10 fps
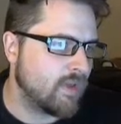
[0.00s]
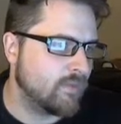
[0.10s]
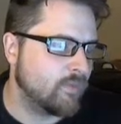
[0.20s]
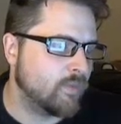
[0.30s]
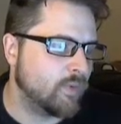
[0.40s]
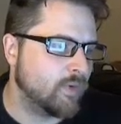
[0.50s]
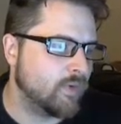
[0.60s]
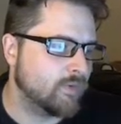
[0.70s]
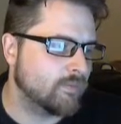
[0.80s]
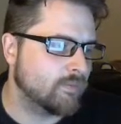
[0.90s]
M
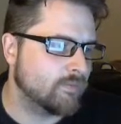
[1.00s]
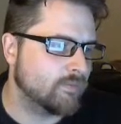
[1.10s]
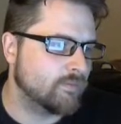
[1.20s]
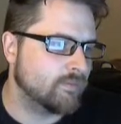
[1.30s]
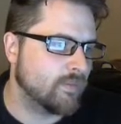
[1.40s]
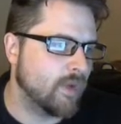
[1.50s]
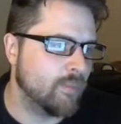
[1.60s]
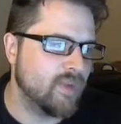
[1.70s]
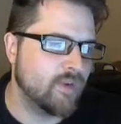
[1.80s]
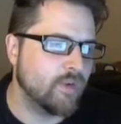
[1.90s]
floor
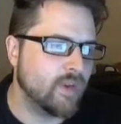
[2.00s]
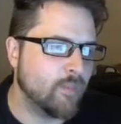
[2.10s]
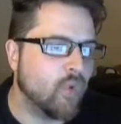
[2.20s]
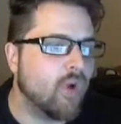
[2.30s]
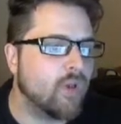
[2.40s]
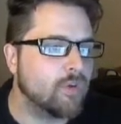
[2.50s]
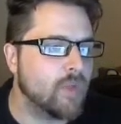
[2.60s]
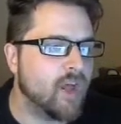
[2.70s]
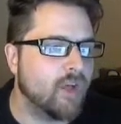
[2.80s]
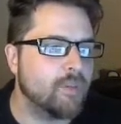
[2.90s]
albedo and M wall
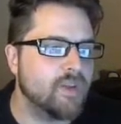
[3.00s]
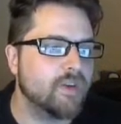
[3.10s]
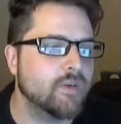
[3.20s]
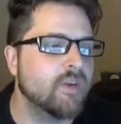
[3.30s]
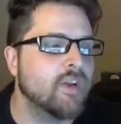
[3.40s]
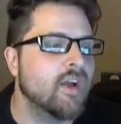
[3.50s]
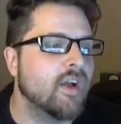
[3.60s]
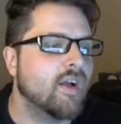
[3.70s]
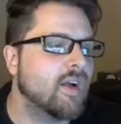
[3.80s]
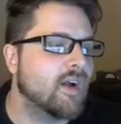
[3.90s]
albedo.
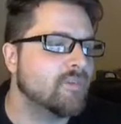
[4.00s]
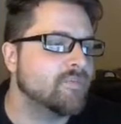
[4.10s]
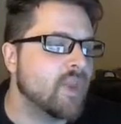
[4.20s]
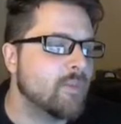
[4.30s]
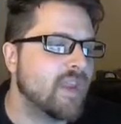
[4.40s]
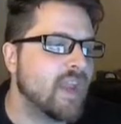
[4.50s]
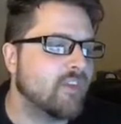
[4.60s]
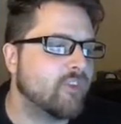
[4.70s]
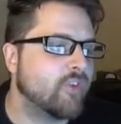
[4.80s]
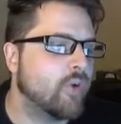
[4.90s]
But
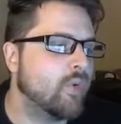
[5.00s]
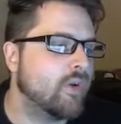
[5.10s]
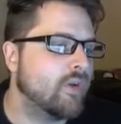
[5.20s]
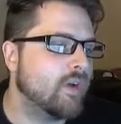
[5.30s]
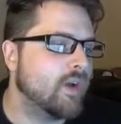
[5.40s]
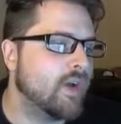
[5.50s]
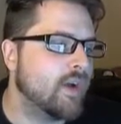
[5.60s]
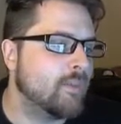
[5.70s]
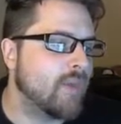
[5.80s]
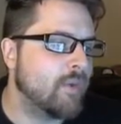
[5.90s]
yeah, so
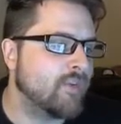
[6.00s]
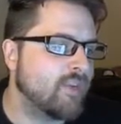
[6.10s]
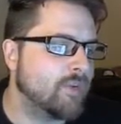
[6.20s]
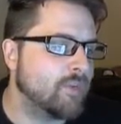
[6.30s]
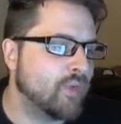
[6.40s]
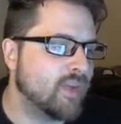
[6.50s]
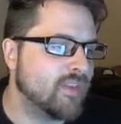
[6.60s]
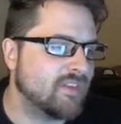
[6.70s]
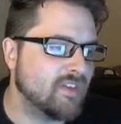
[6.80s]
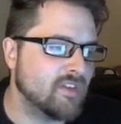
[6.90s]
I was able to bring
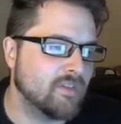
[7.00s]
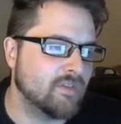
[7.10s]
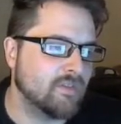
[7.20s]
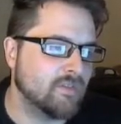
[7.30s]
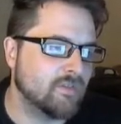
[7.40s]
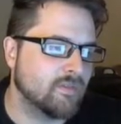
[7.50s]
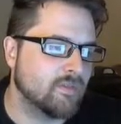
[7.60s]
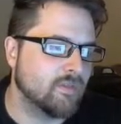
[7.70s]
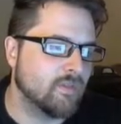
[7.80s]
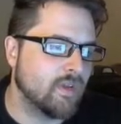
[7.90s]
this in
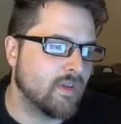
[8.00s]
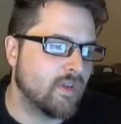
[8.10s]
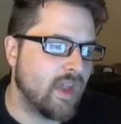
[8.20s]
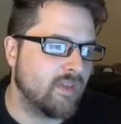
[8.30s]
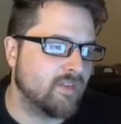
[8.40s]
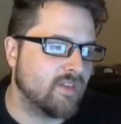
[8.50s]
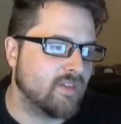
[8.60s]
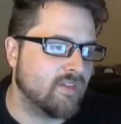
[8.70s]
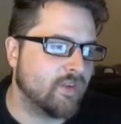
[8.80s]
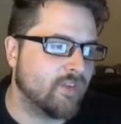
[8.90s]
as a
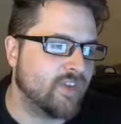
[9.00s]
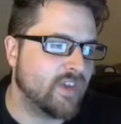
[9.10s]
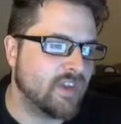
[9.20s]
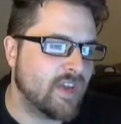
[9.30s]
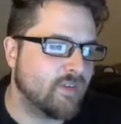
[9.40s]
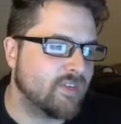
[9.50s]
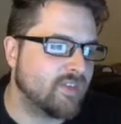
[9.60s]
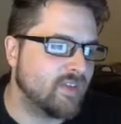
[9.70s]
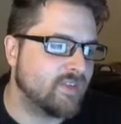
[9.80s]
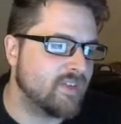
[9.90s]
default scene, and now
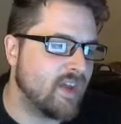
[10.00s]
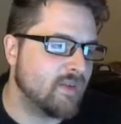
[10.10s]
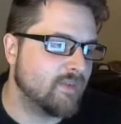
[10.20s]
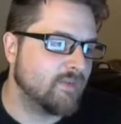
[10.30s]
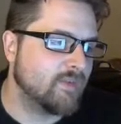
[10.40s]
it's not